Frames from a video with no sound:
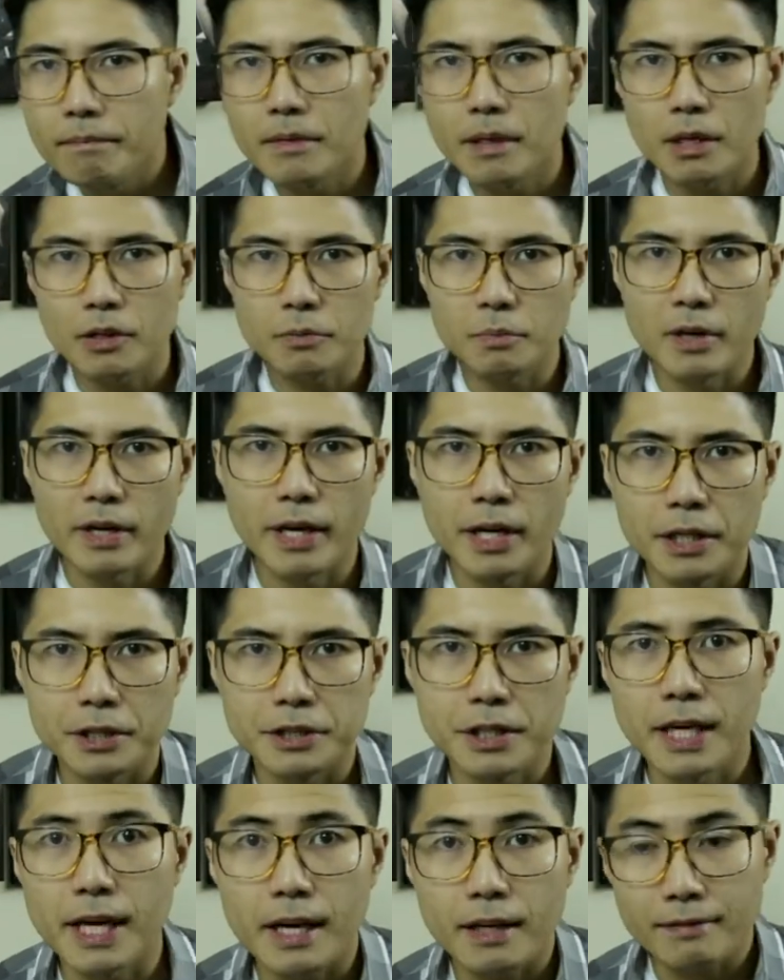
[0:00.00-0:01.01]
How's my hair,
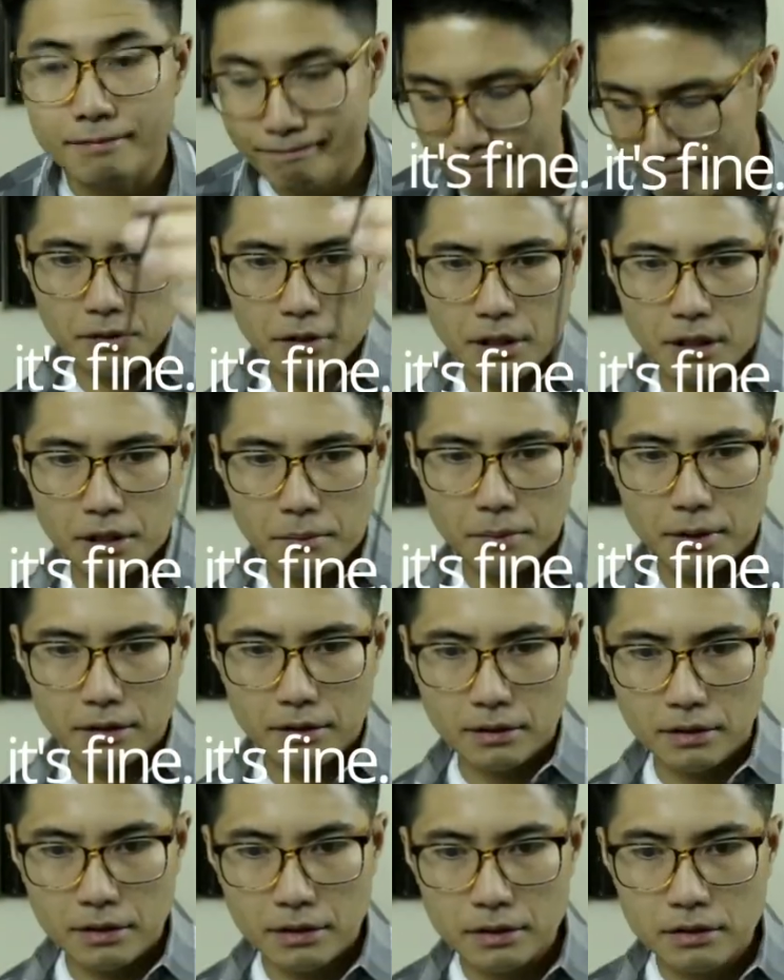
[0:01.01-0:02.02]
Jack? Forgot about
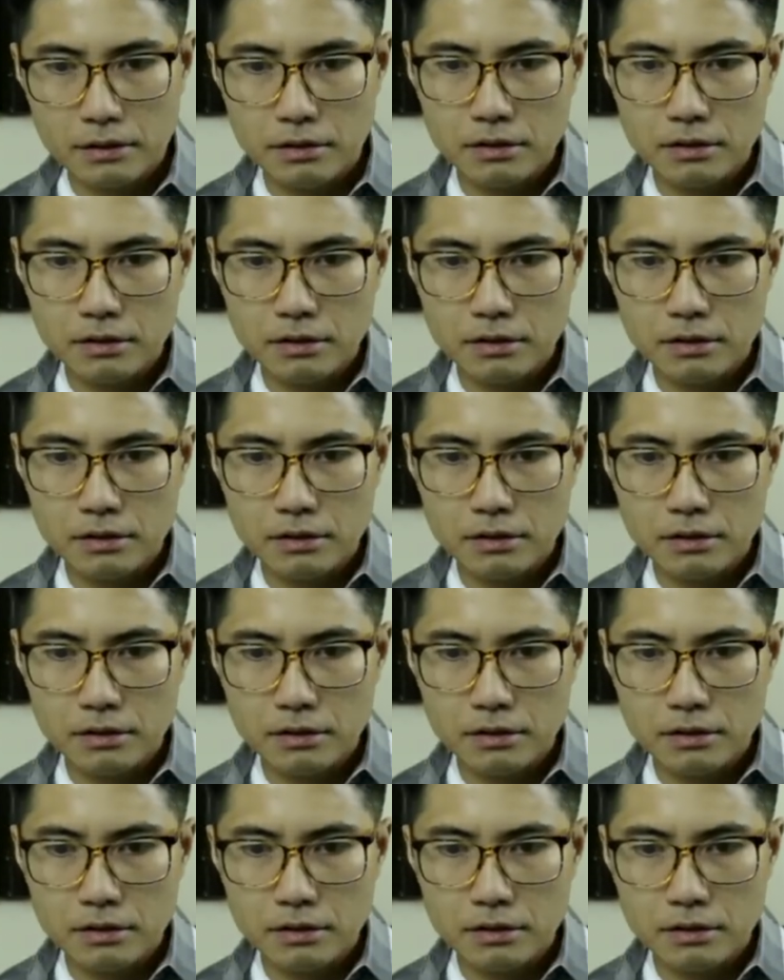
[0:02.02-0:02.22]
this.